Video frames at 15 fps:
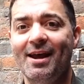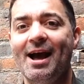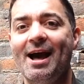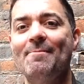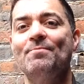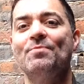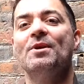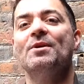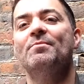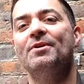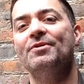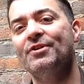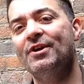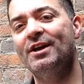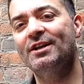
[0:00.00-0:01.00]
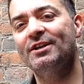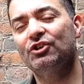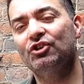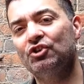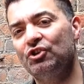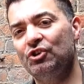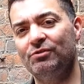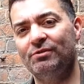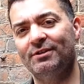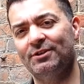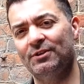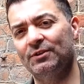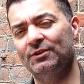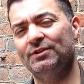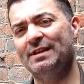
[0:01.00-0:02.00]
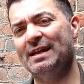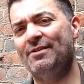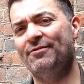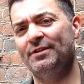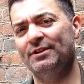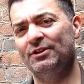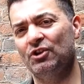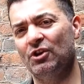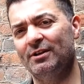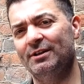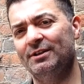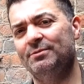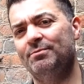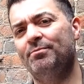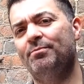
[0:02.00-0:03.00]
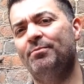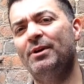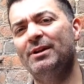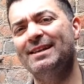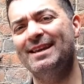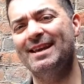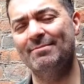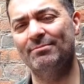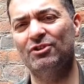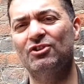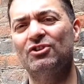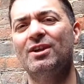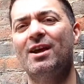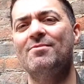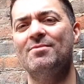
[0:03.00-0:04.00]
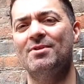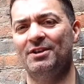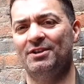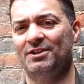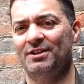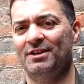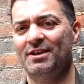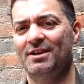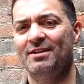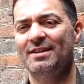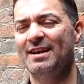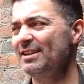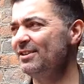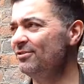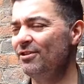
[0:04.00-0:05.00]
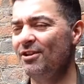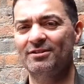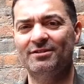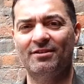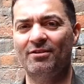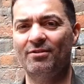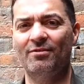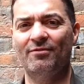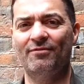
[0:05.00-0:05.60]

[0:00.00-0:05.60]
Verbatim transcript: Um, but the students and the staff at his college bully him so much that he's lost all